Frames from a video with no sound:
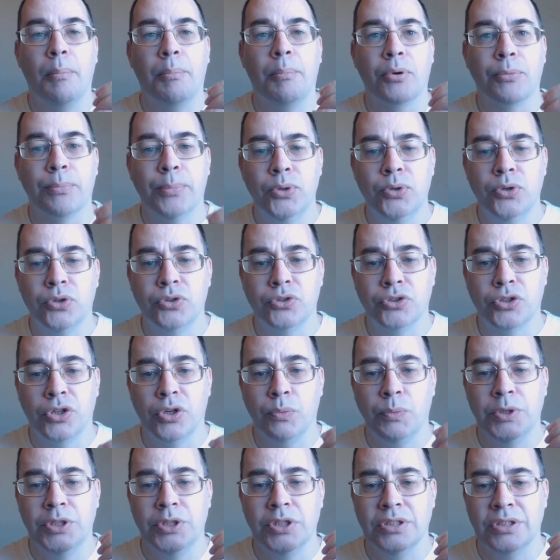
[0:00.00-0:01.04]
a
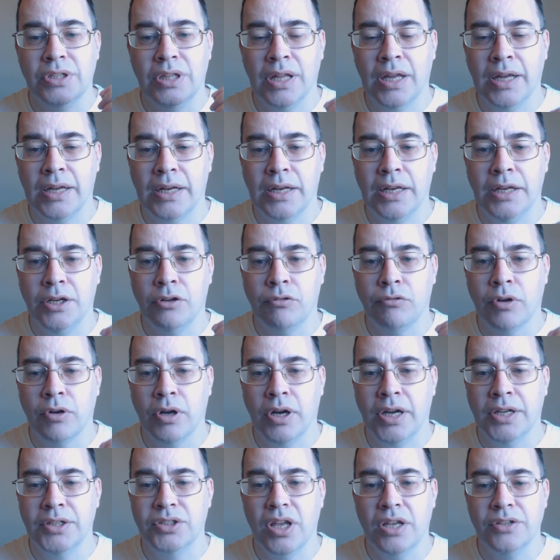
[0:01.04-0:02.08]
proportion which is likely to
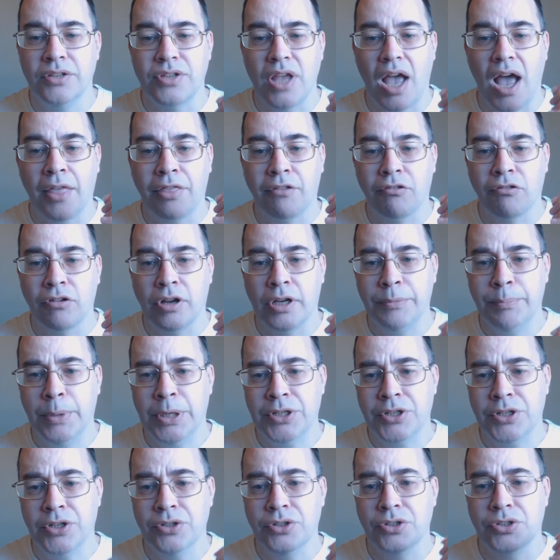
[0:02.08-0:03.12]
rise as other
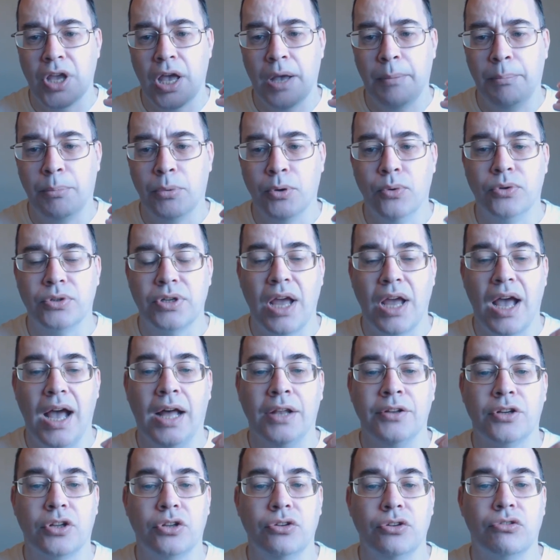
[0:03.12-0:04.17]
emissions are brought
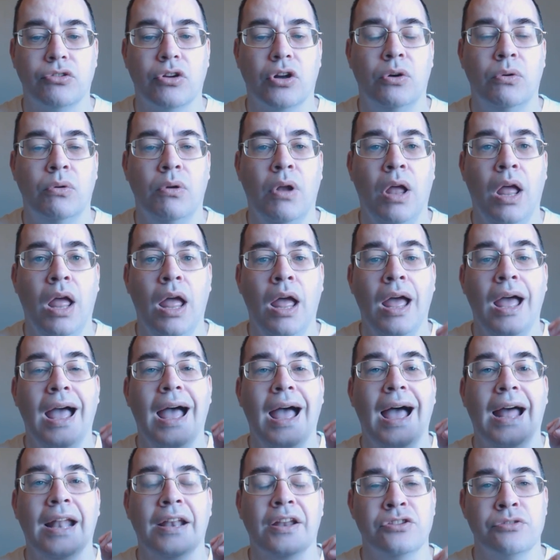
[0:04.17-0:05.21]
under control
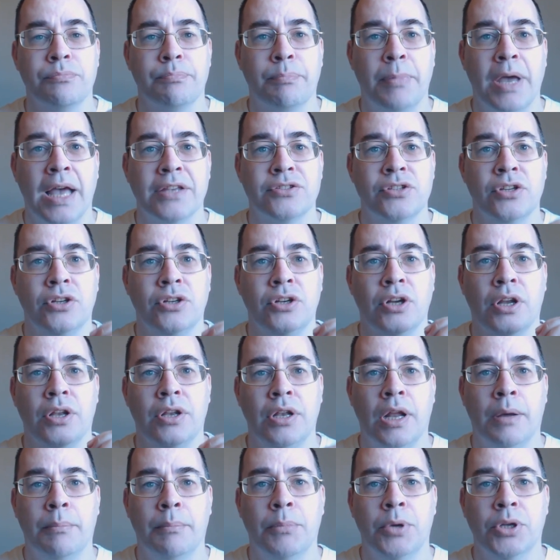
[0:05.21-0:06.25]
and its passenger
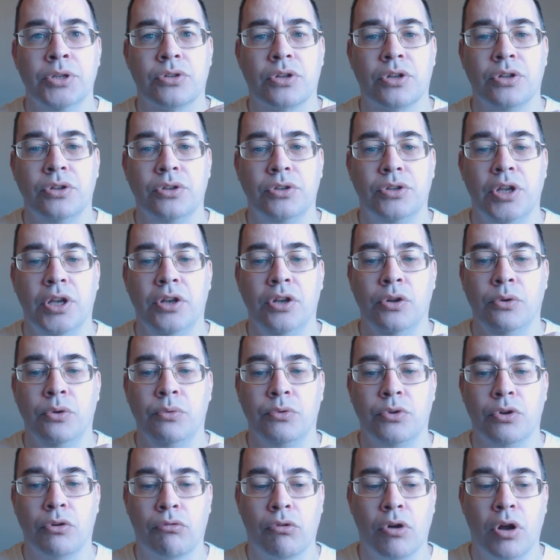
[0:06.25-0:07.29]
numbers continue
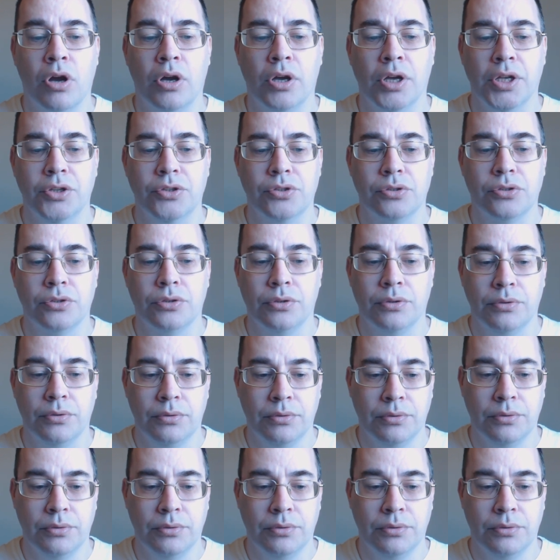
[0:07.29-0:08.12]
to rise.